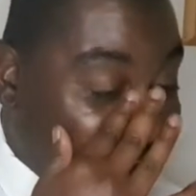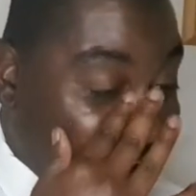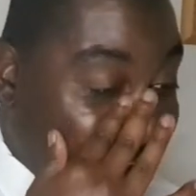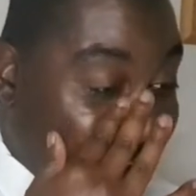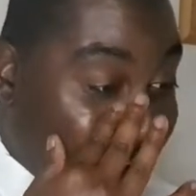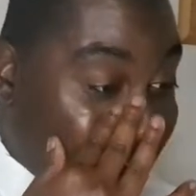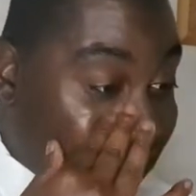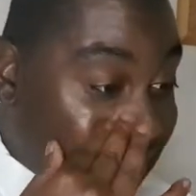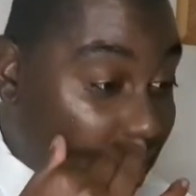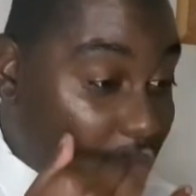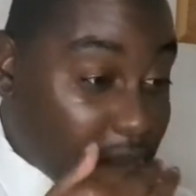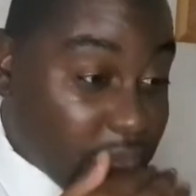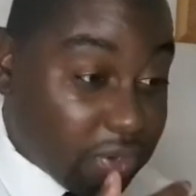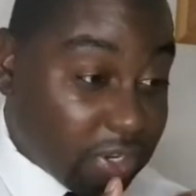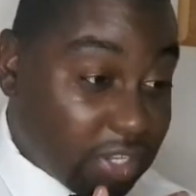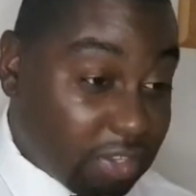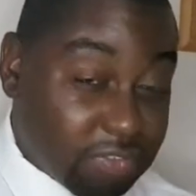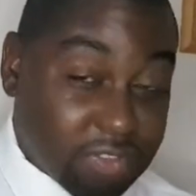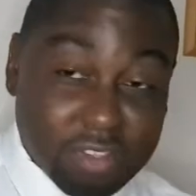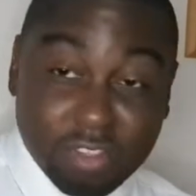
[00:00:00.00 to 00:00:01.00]
I can't
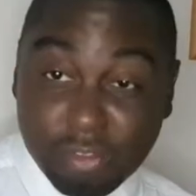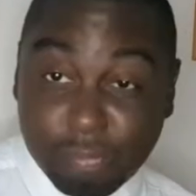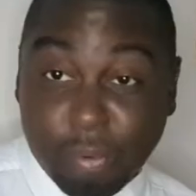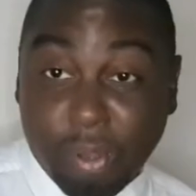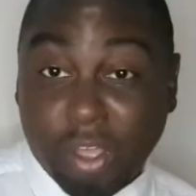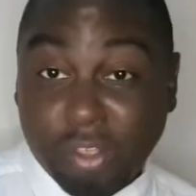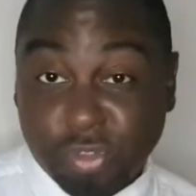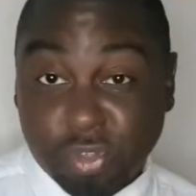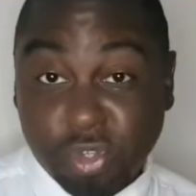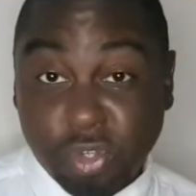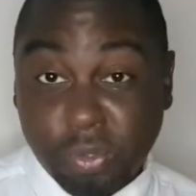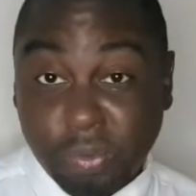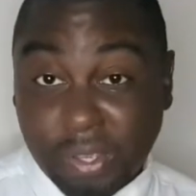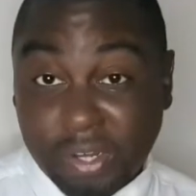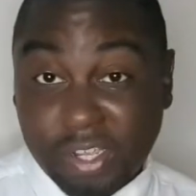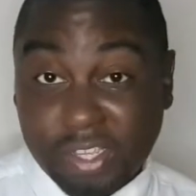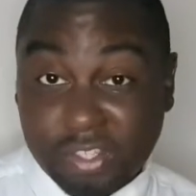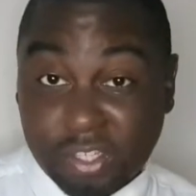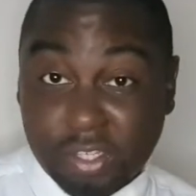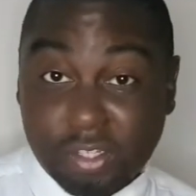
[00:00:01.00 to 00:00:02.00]
believe this is part two, and
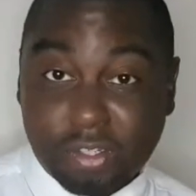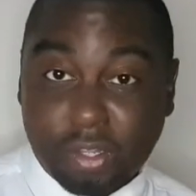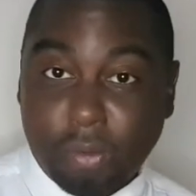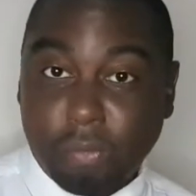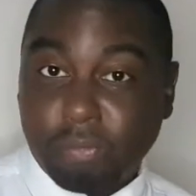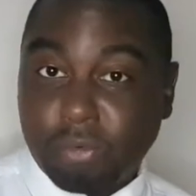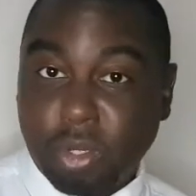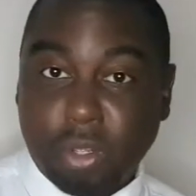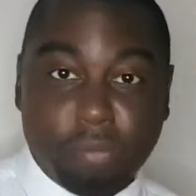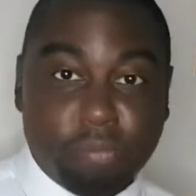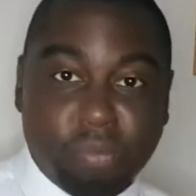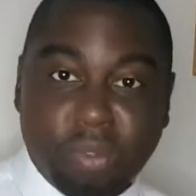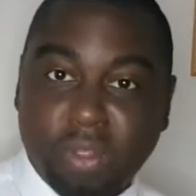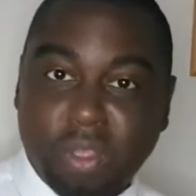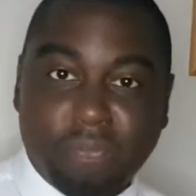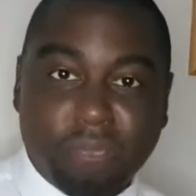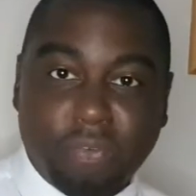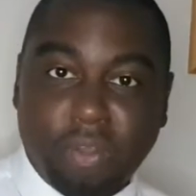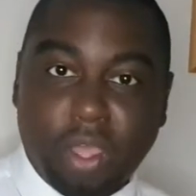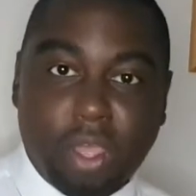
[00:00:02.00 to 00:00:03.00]
this is the
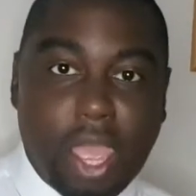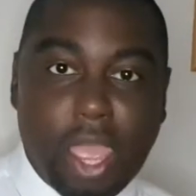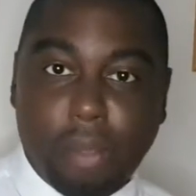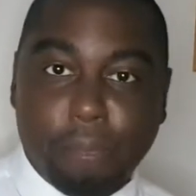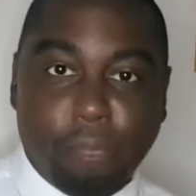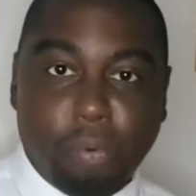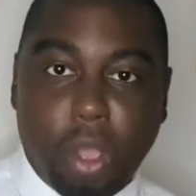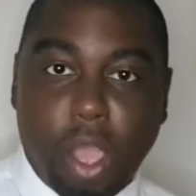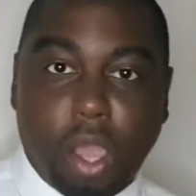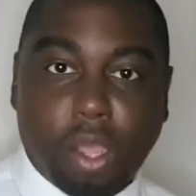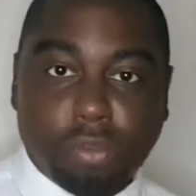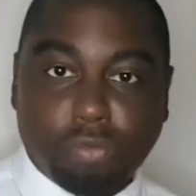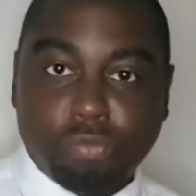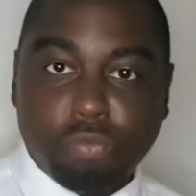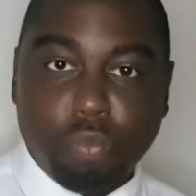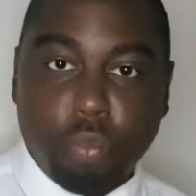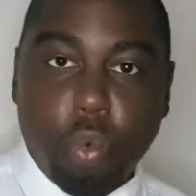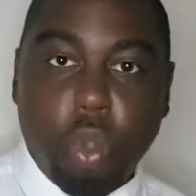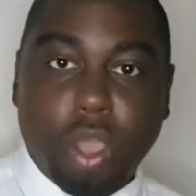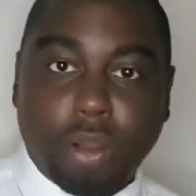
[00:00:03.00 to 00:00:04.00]
part
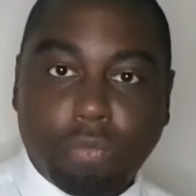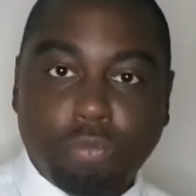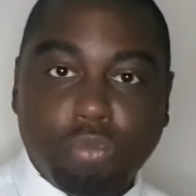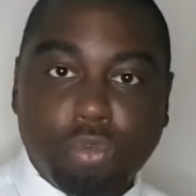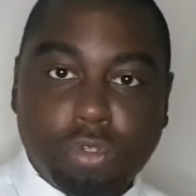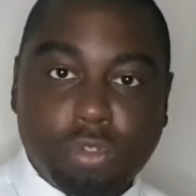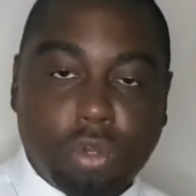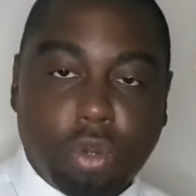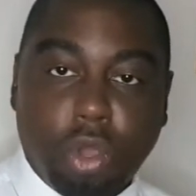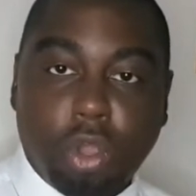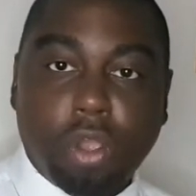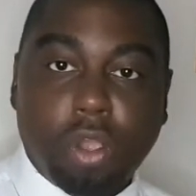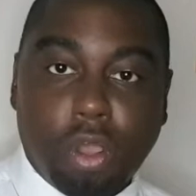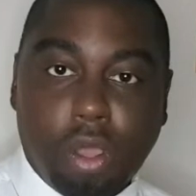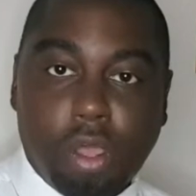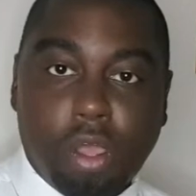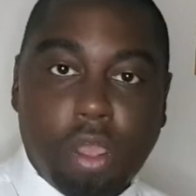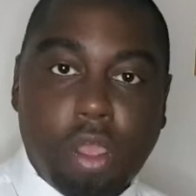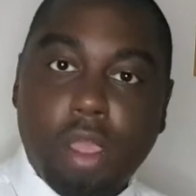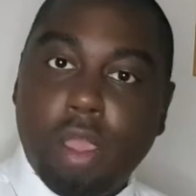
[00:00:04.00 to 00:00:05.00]
one was
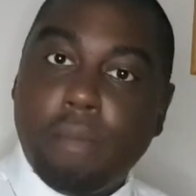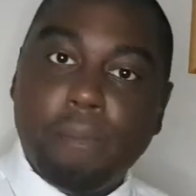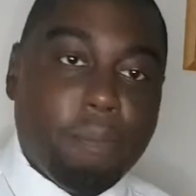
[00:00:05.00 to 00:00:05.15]
longer.